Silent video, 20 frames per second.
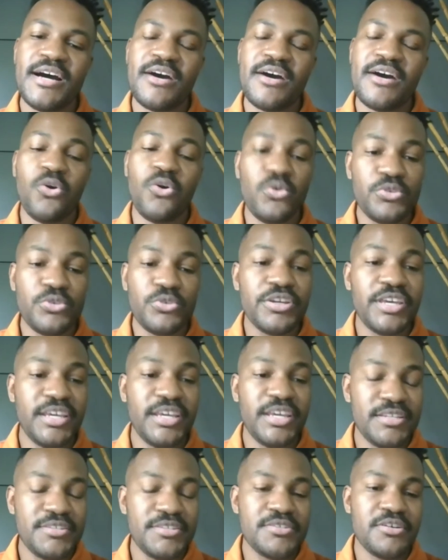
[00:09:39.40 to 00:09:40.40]
Older
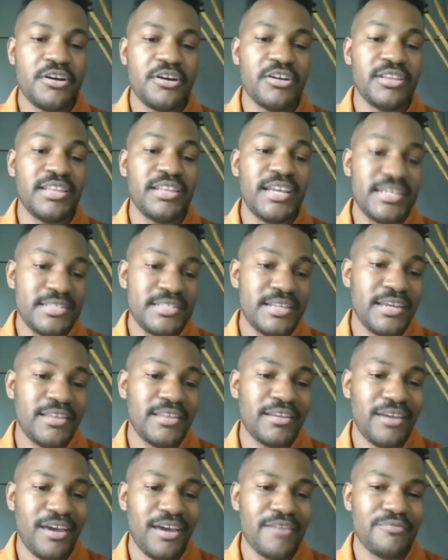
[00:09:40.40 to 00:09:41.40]
kids are less
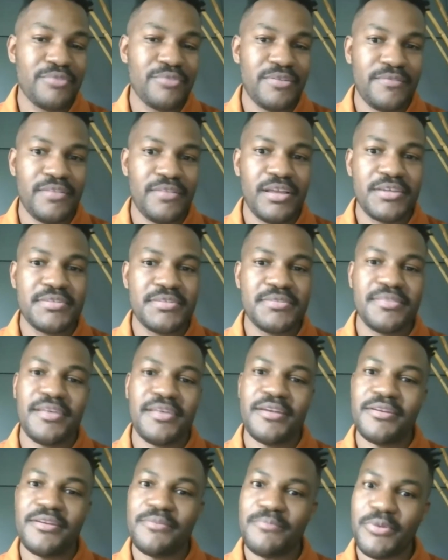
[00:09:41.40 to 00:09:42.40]
likely to have reflux
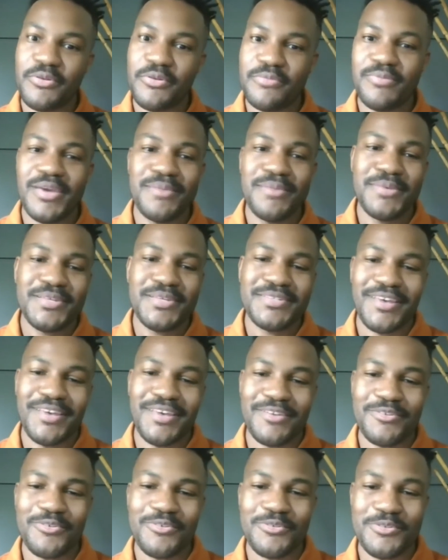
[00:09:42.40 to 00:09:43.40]
than both babies
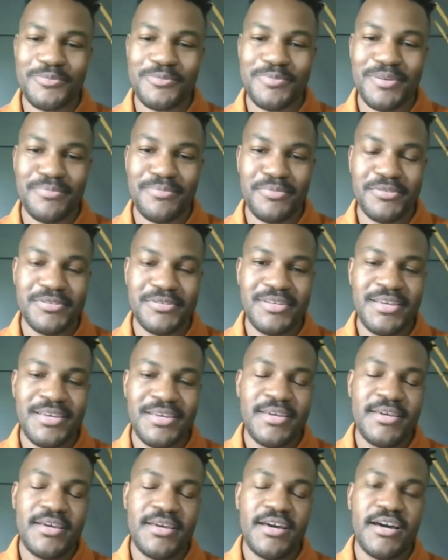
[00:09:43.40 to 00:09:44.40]
and older people,
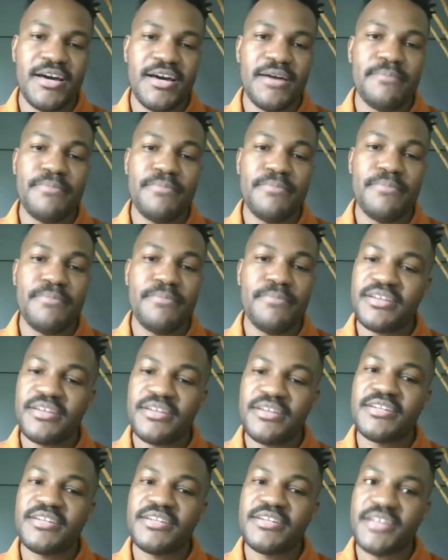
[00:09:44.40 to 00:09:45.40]
but
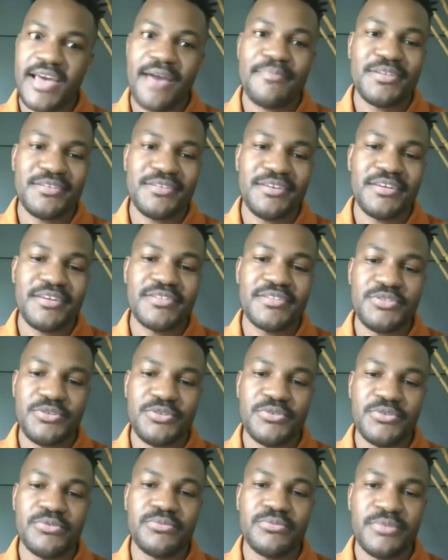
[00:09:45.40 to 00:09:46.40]
it does happen in kids
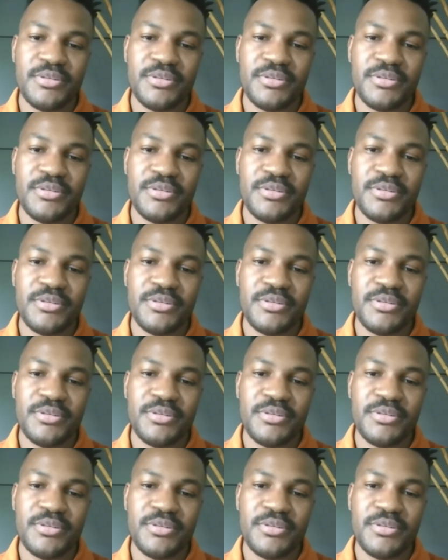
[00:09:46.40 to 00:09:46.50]
too.